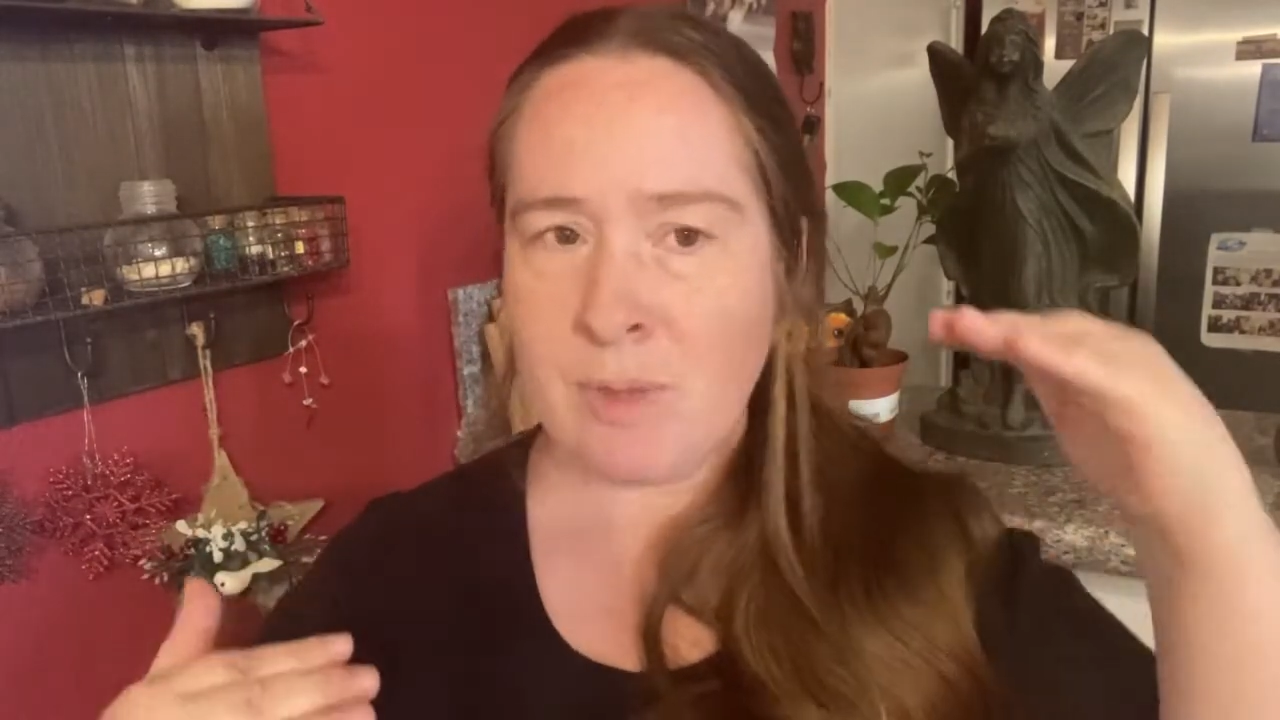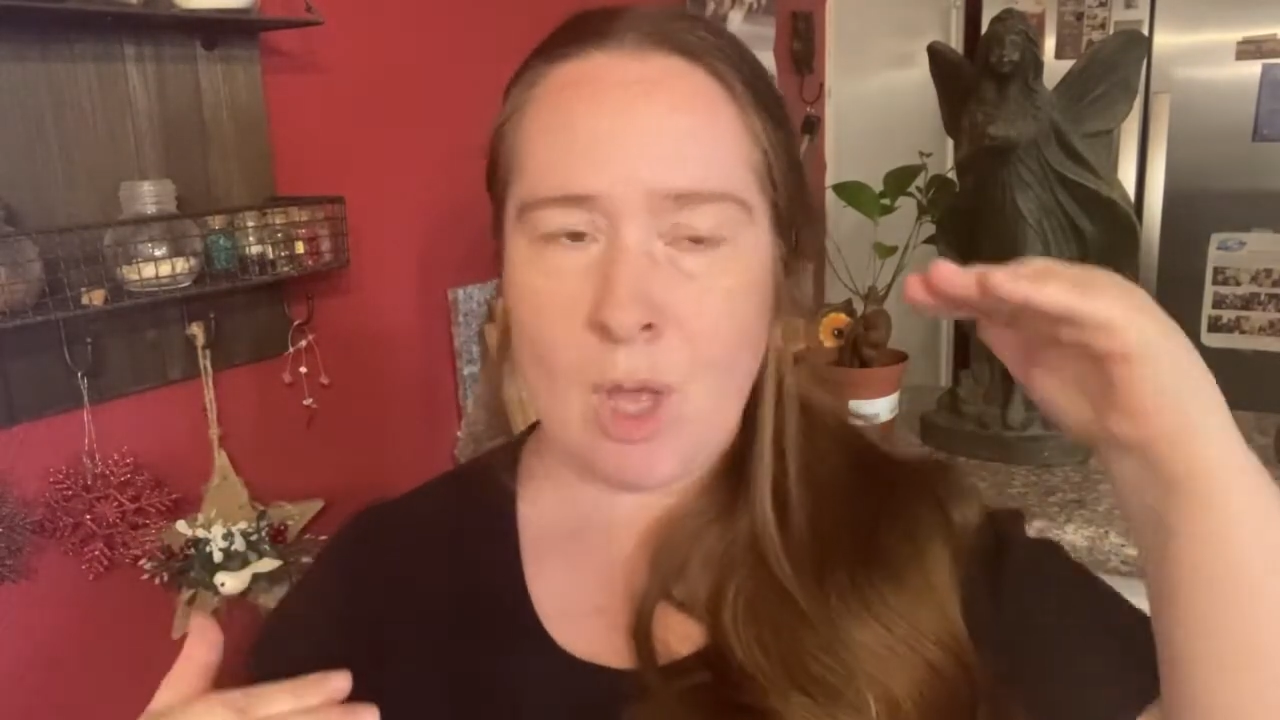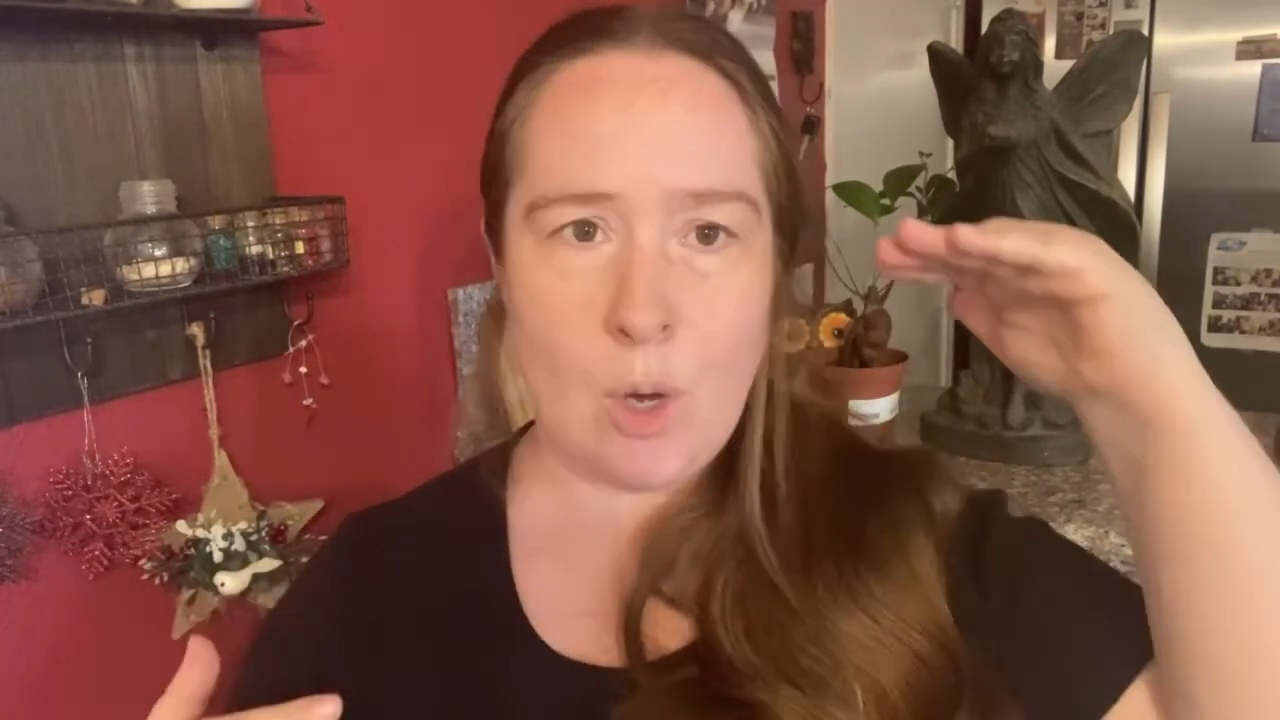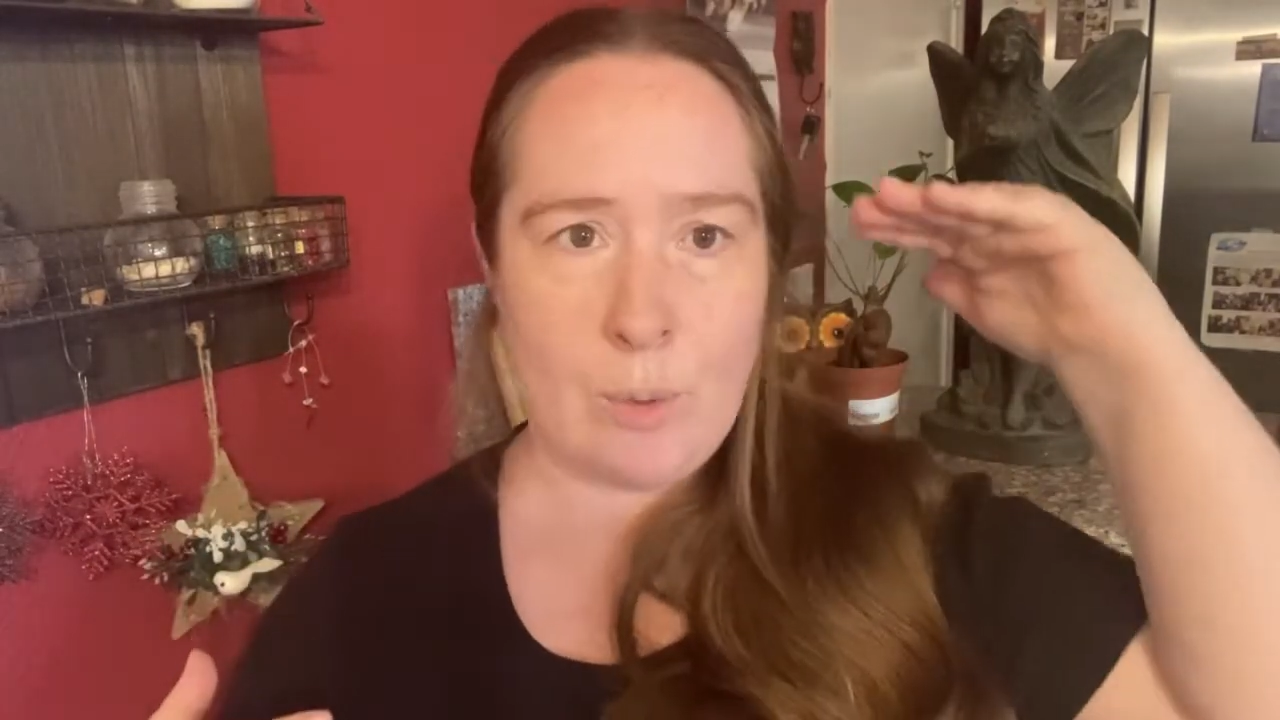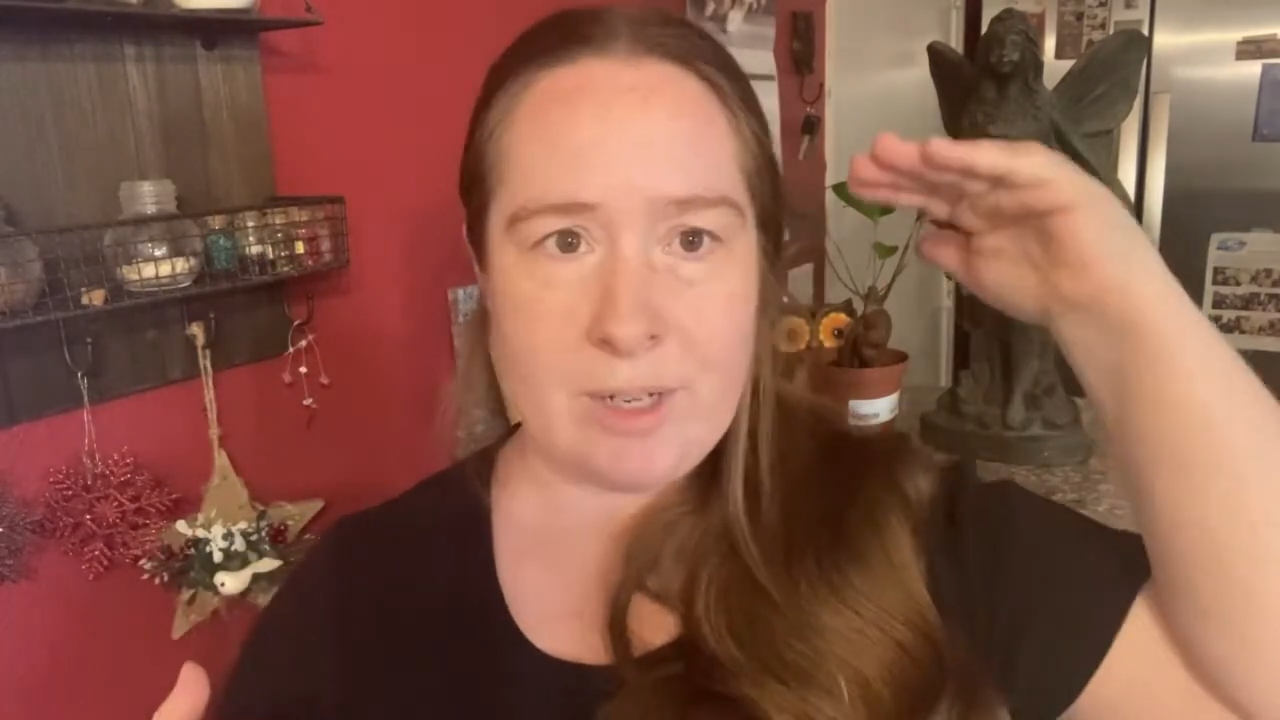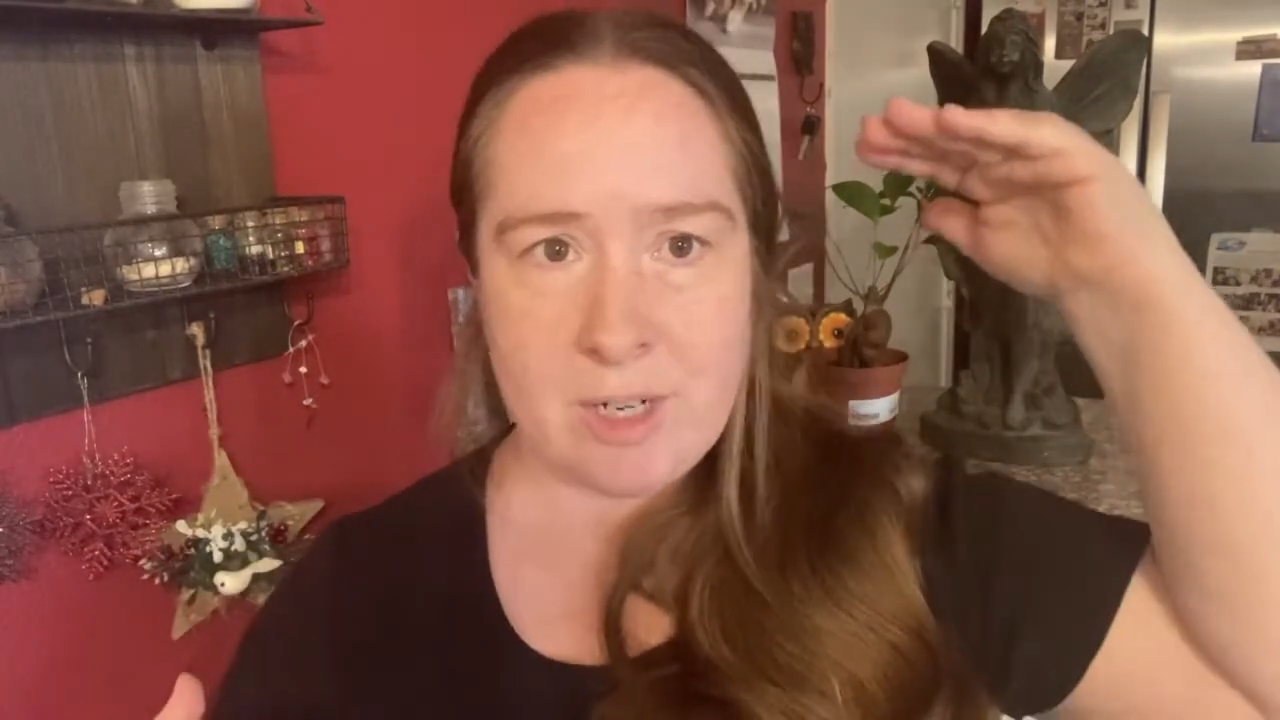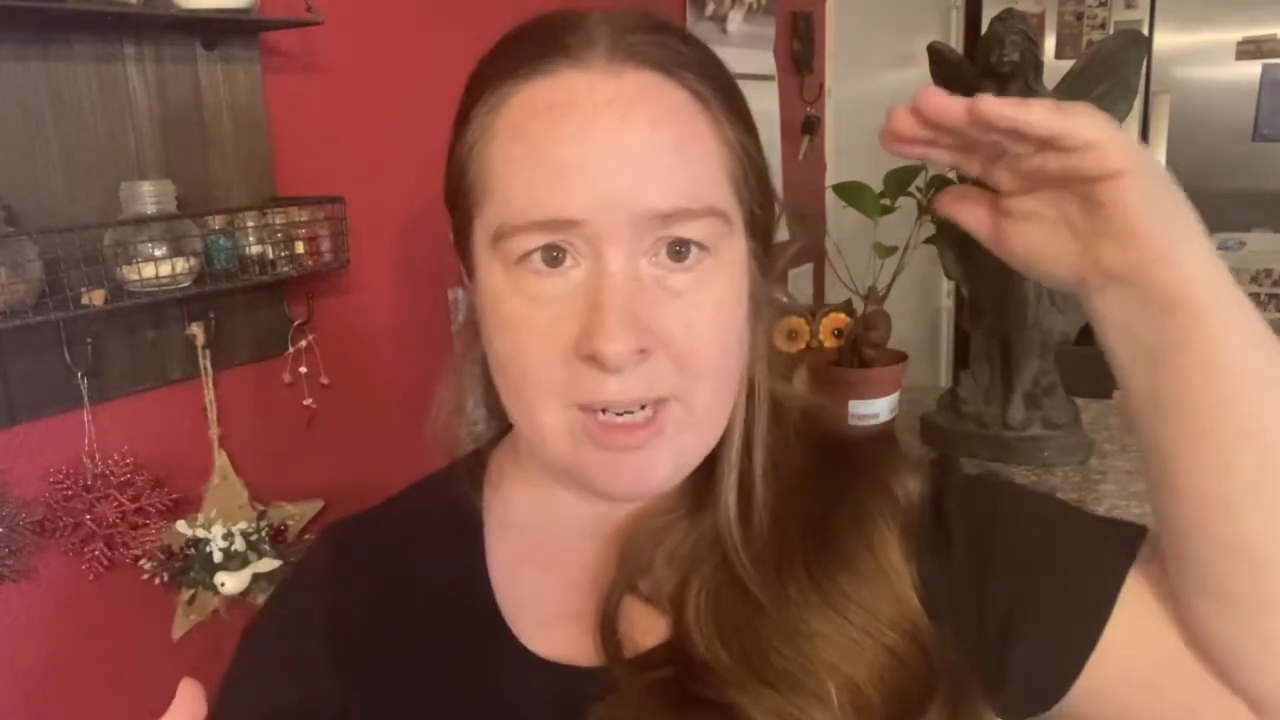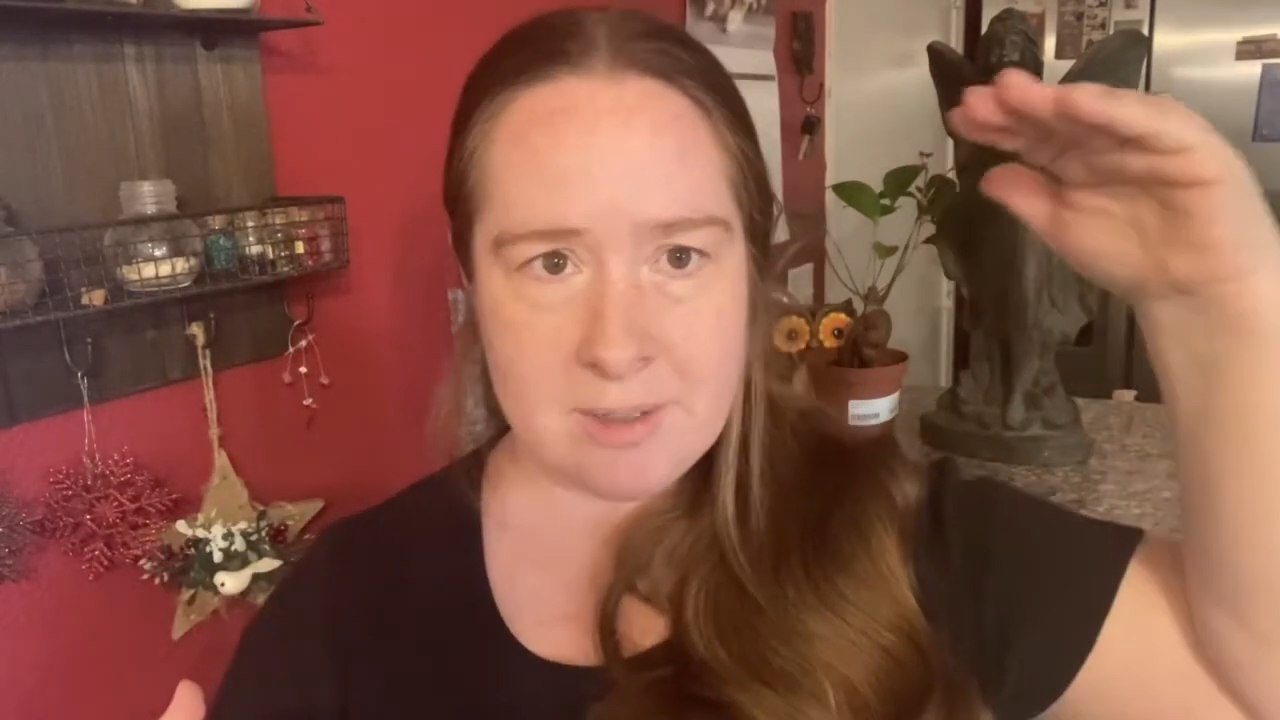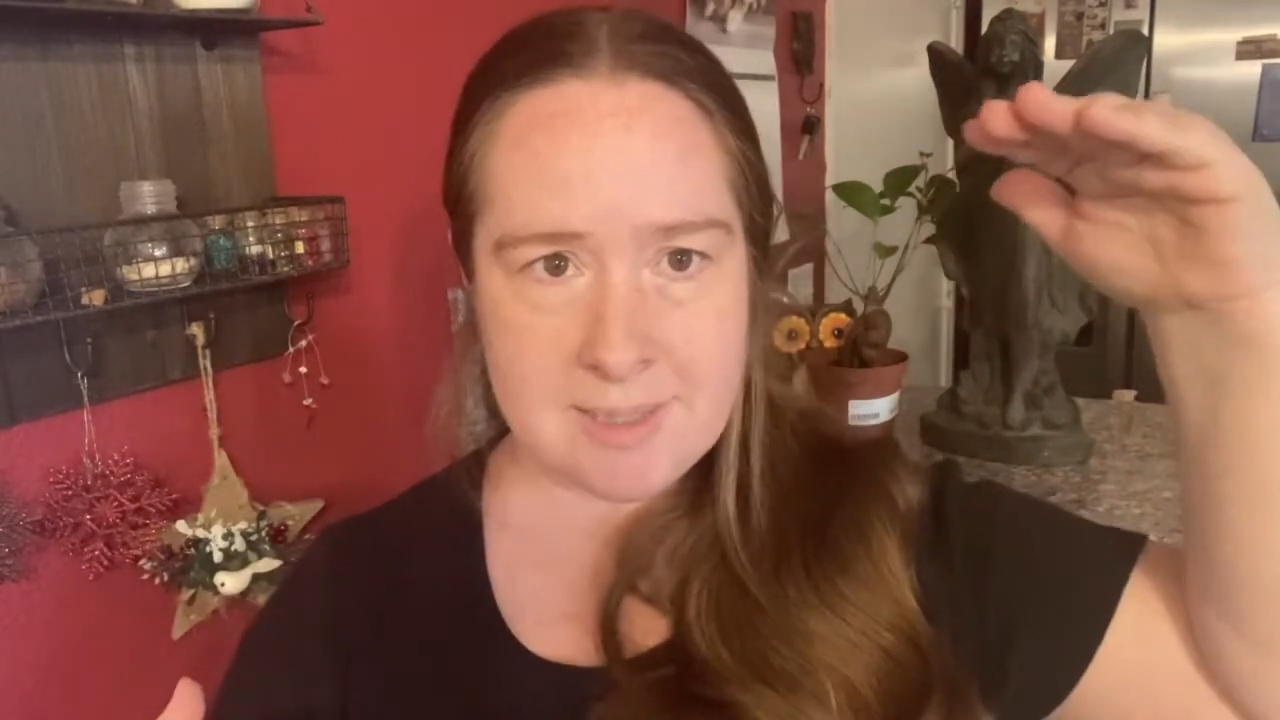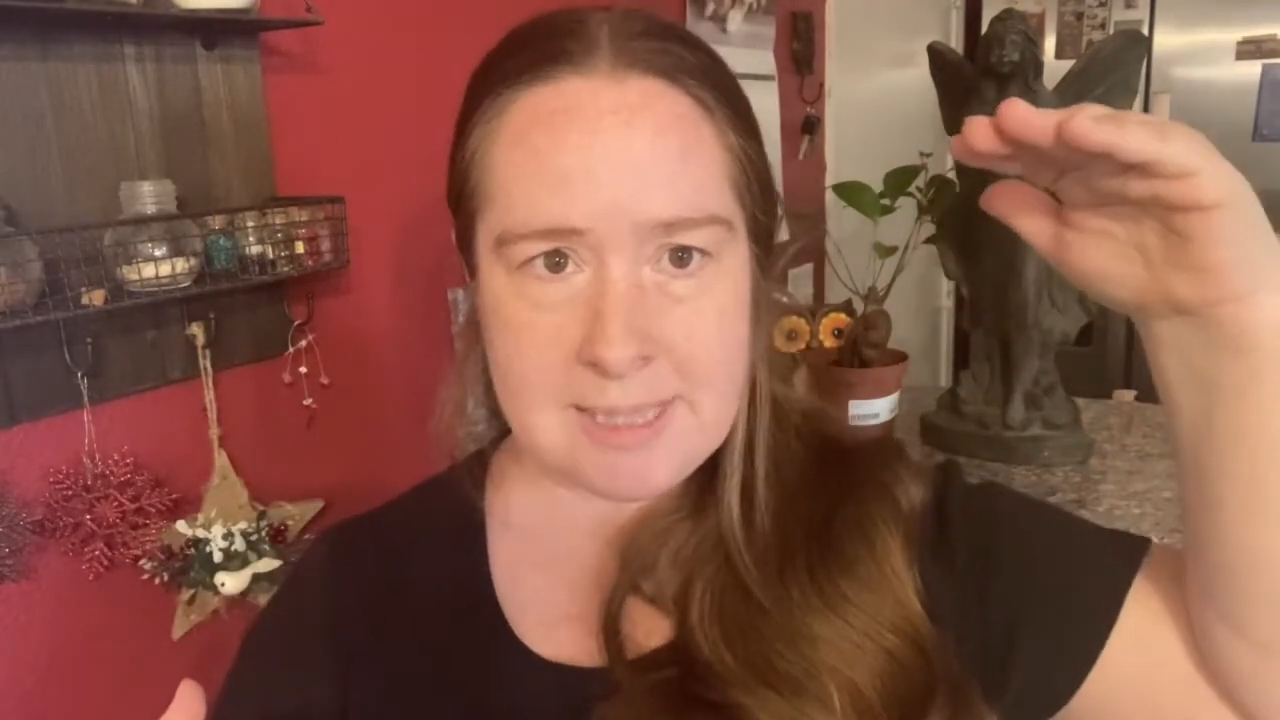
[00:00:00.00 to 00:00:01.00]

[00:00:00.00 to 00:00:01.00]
oh, here's